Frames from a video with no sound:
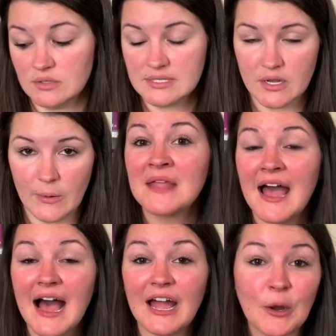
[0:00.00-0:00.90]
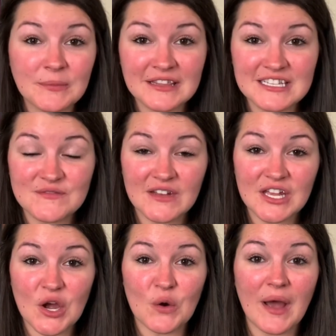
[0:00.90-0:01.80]
So I hope that this
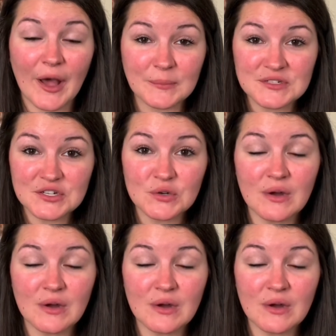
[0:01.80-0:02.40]
video helped you.